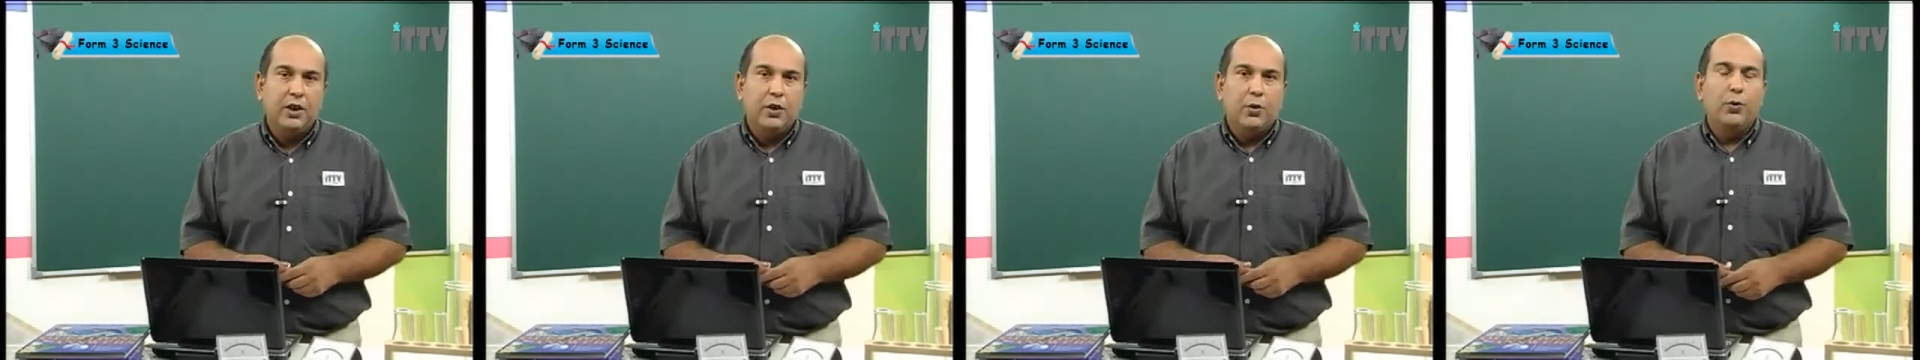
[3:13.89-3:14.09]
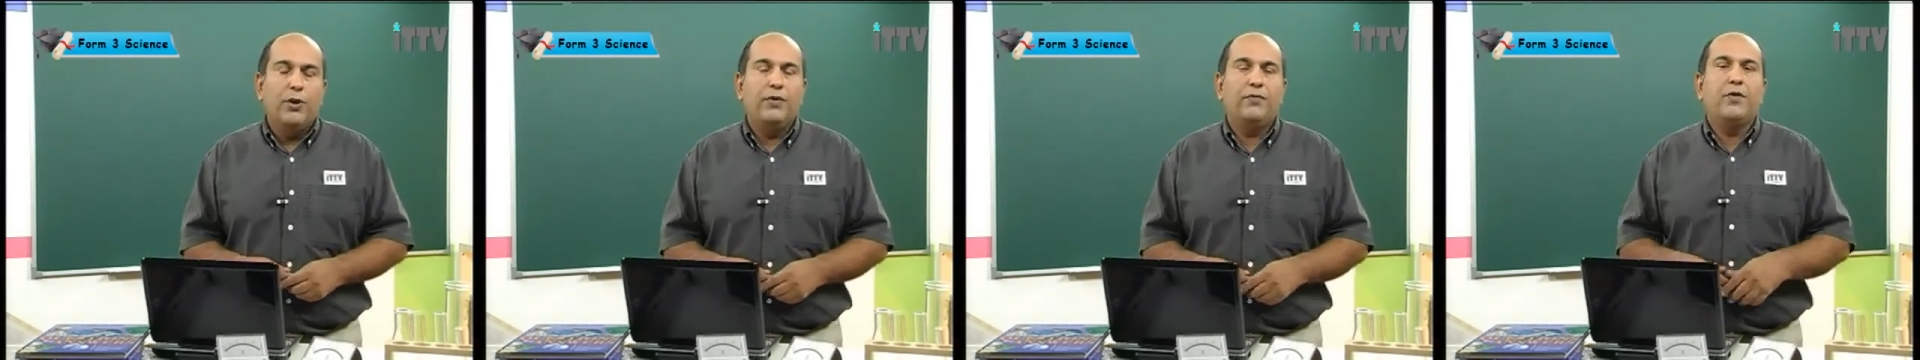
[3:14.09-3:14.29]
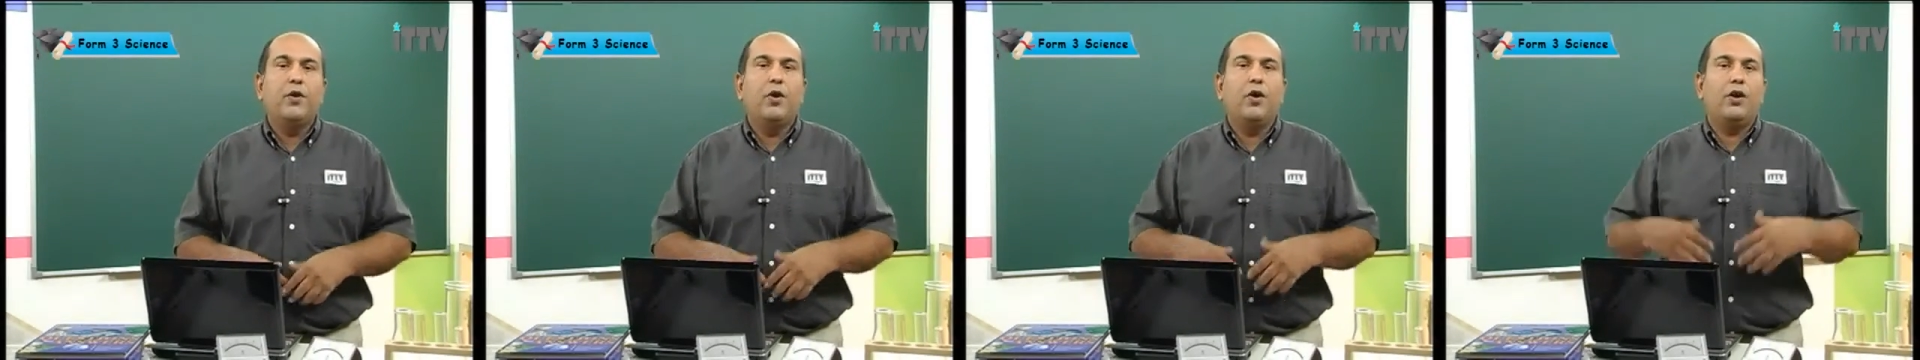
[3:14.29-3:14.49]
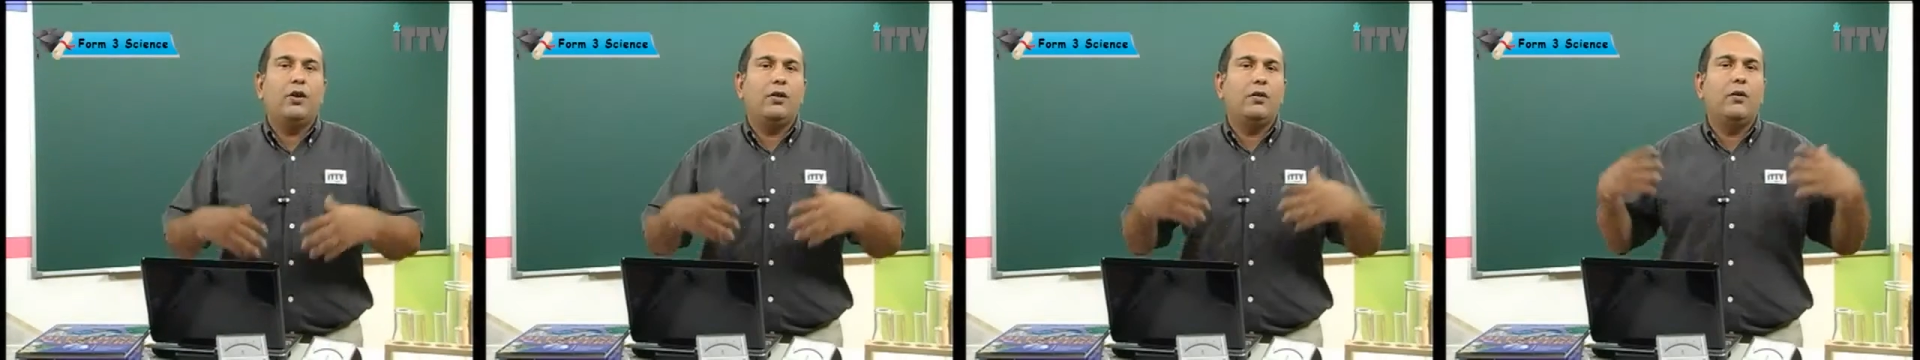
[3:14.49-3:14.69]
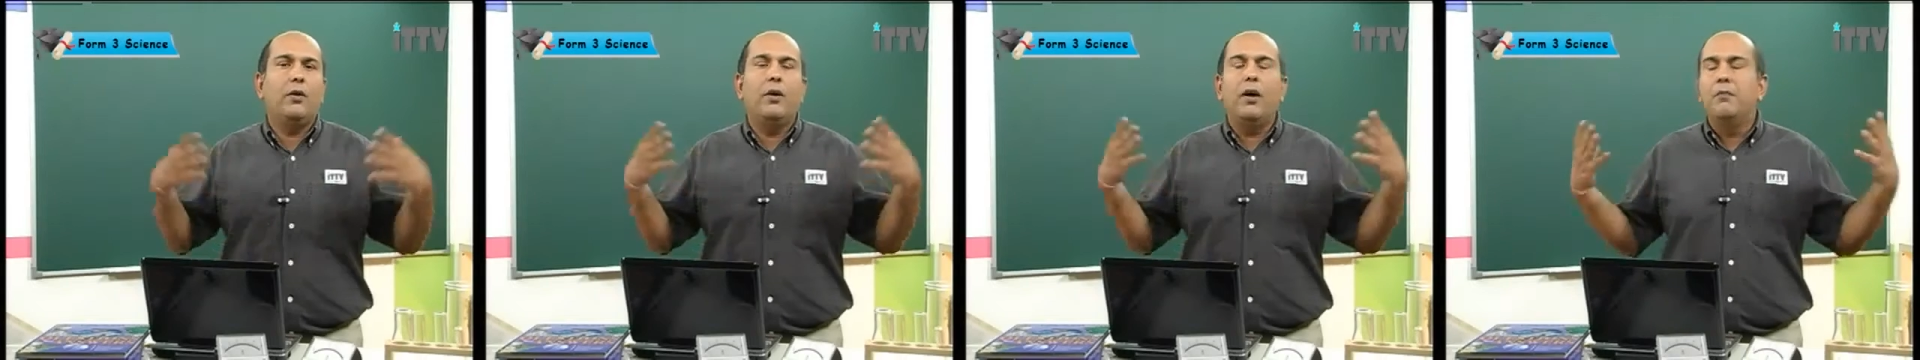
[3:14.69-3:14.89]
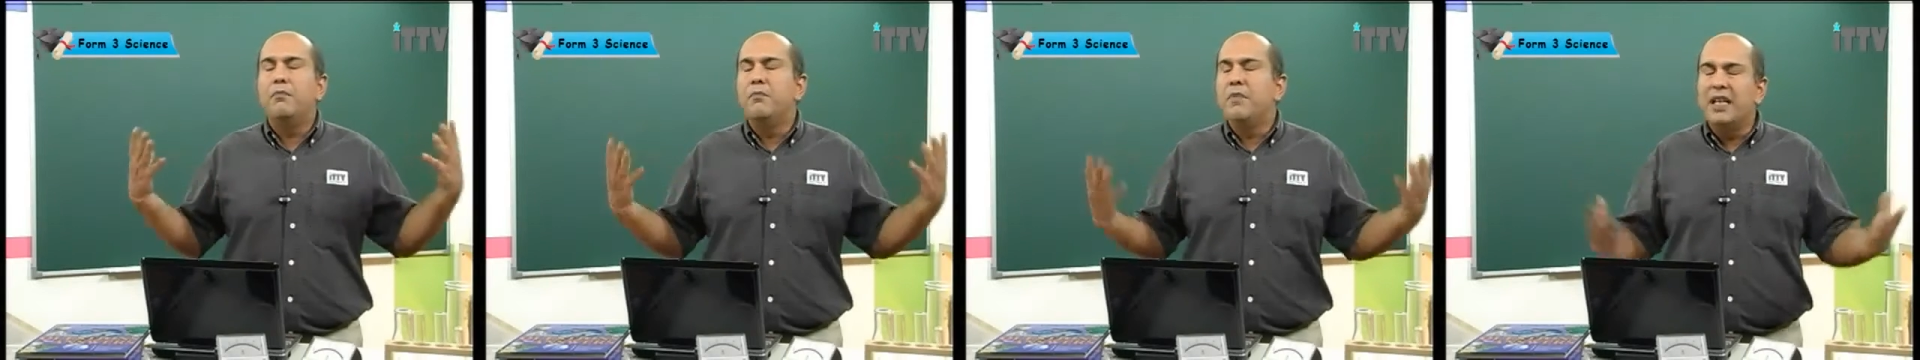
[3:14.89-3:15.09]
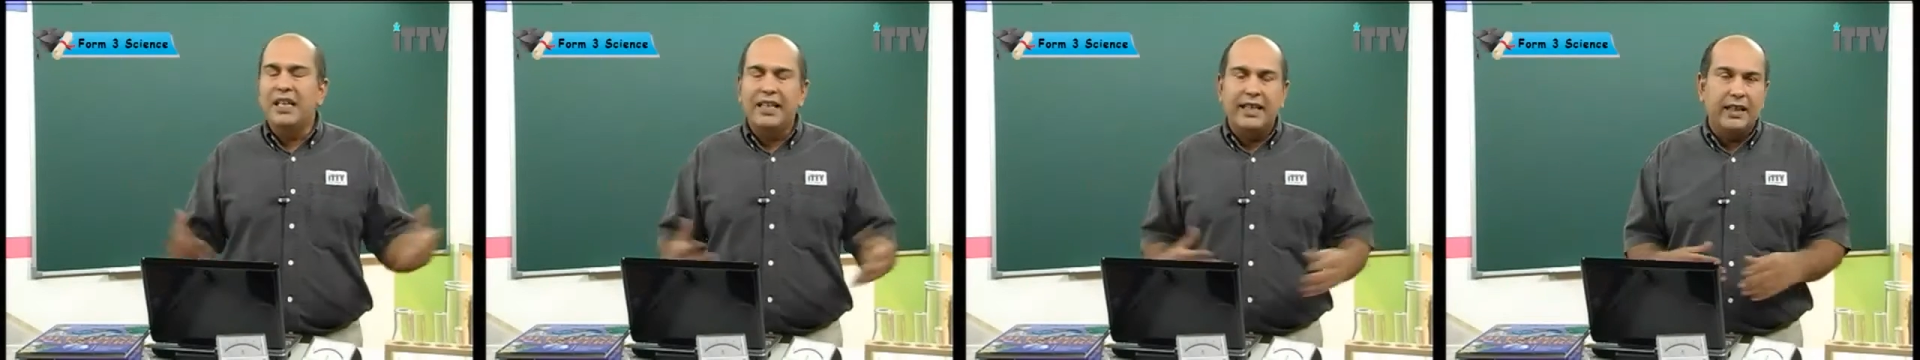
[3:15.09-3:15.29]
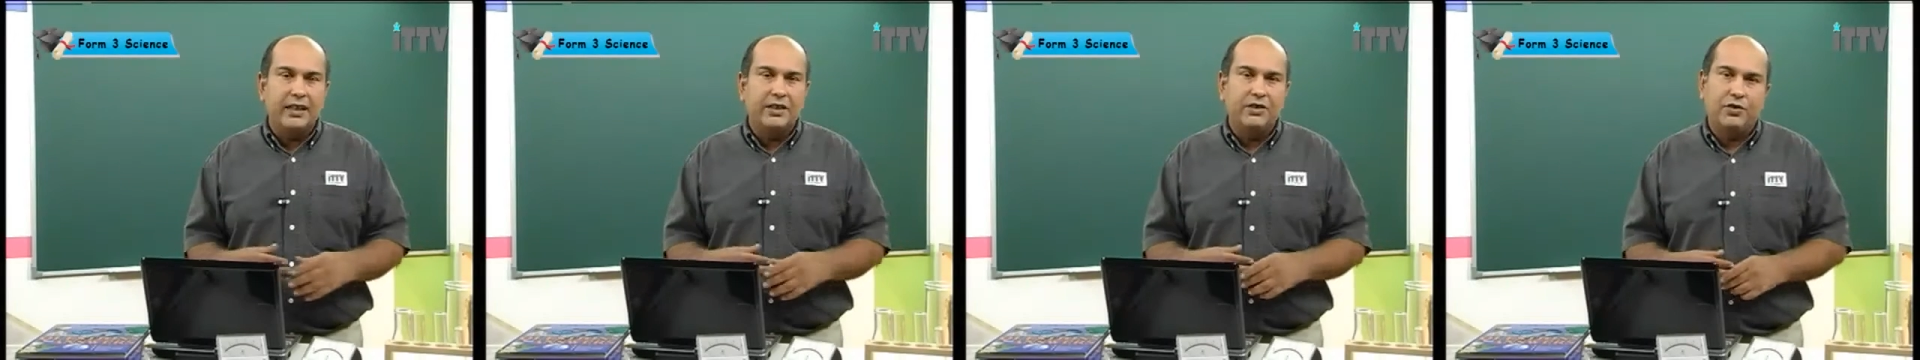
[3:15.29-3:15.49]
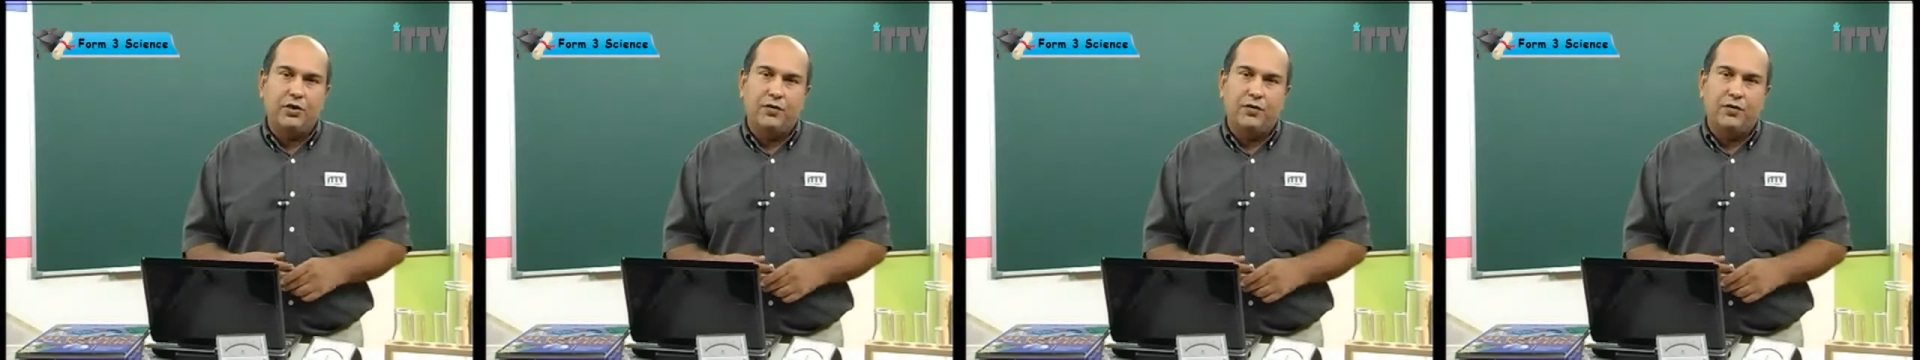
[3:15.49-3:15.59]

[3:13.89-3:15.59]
We've got millions